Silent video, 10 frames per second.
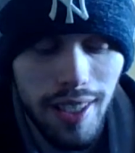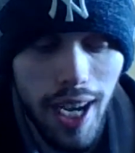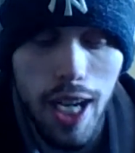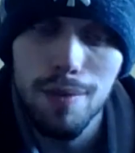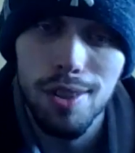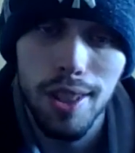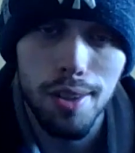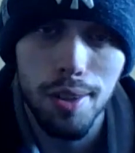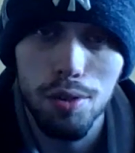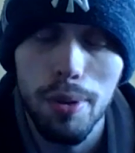I even said
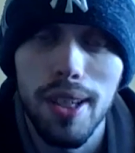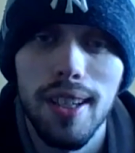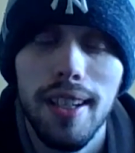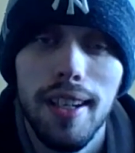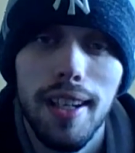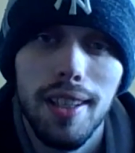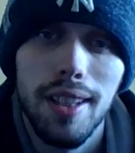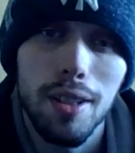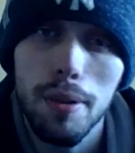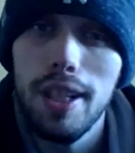this on Twitter.
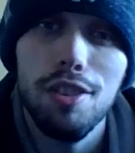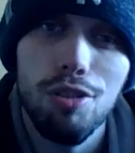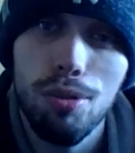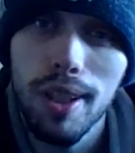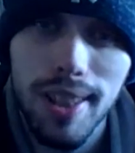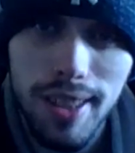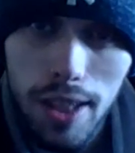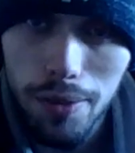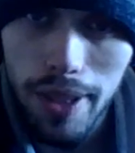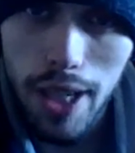The greatest trick the devil